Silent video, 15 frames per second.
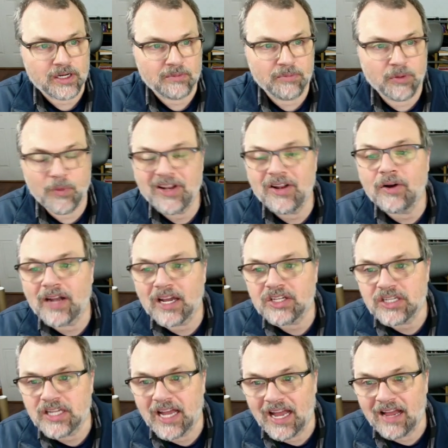but we don't
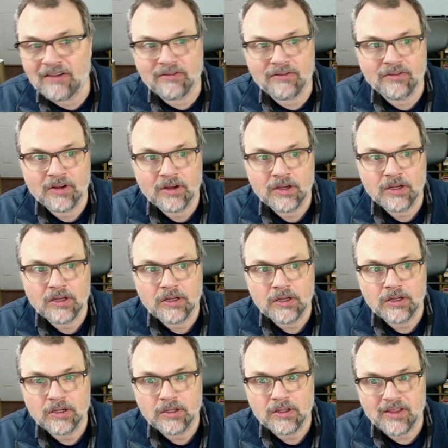actually have
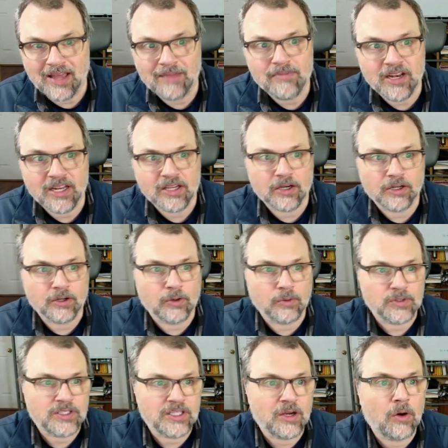that many unknowns.
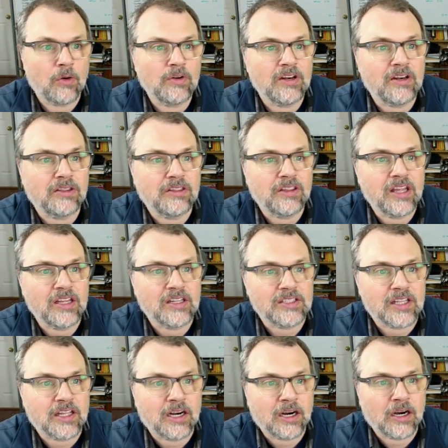The only things
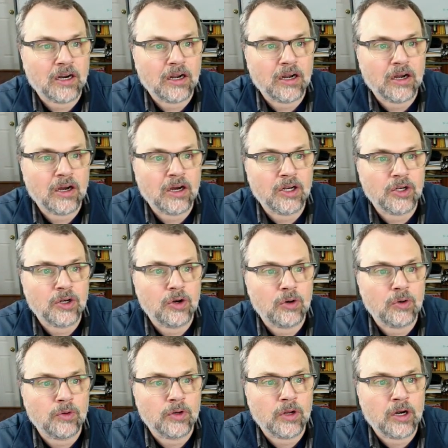that are
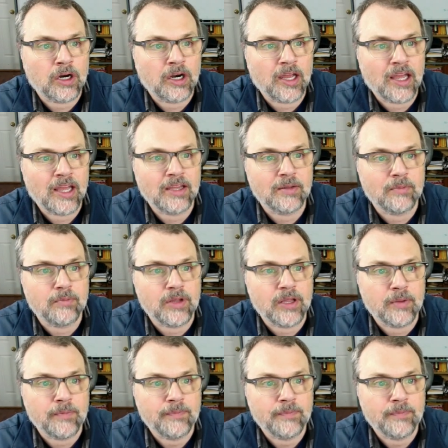unknown are A and B,